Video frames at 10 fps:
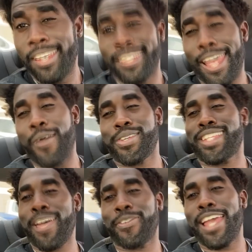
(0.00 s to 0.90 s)
That was
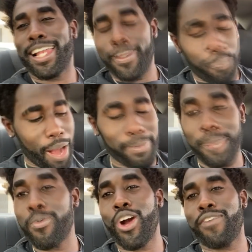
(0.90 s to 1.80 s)
definitely probably
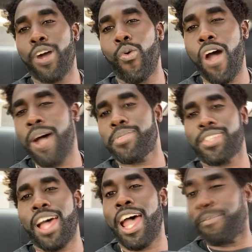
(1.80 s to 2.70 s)
more of a warm
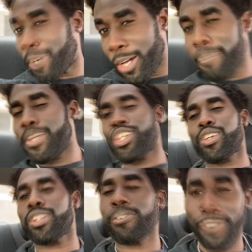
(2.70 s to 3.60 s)
start, but be
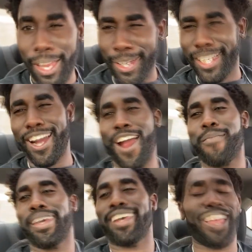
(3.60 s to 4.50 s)
sure to follow the car
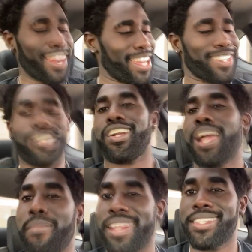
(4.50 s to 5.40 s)
build on
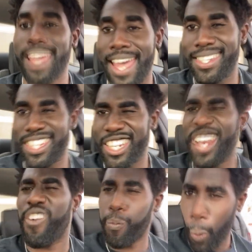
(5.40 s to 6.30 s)
Instagram at
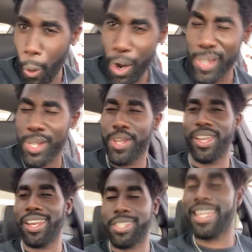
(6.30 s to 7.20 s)
Sazagen, of course, so you
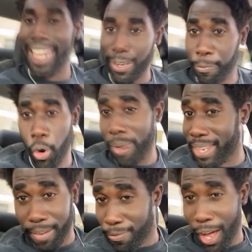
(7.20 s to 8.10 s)
can stay informed
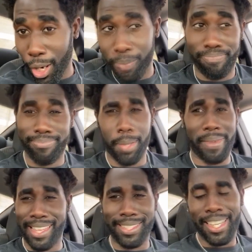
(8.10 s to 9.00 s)
and follow the
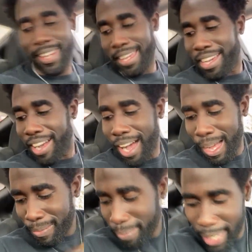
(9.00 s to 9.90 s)
build.
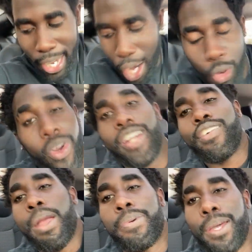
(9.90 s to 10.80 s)
But yo, we're gonna
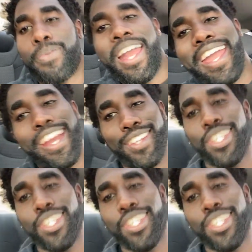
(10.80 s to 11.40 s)
wrap it up right here.